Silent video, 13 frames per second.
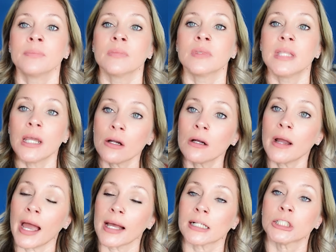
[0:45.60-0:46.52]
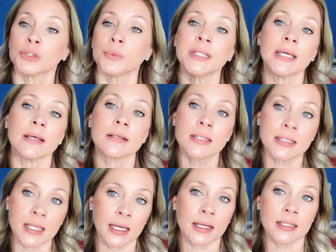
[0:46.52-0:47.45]
There are actually
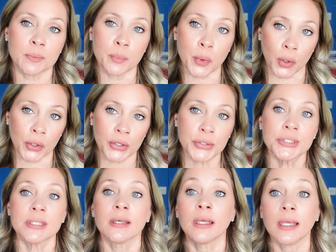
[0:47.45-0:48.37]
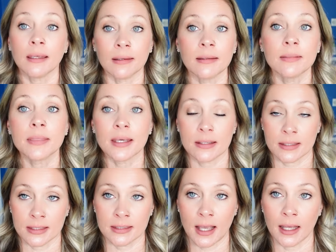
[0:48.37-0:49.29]
six books in this
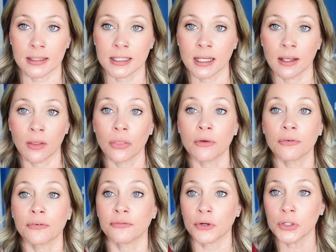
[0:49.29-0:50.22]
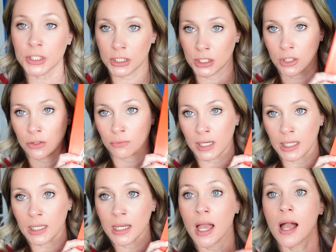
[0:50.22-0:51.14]
set. The first
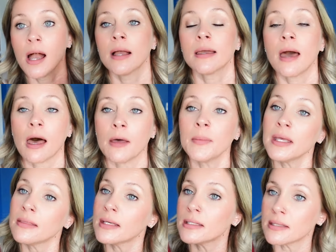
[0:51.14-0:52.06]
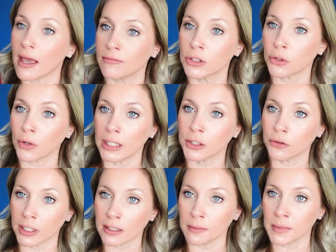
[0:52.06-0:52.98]
three come in the seventh grade
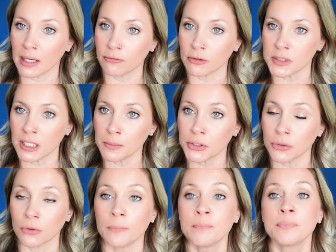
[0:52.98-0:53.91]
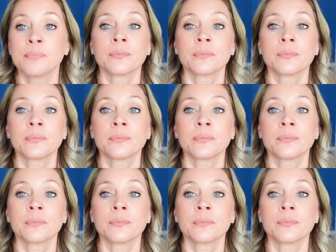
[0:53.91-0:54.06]
curriculum kit from Timberdoodle.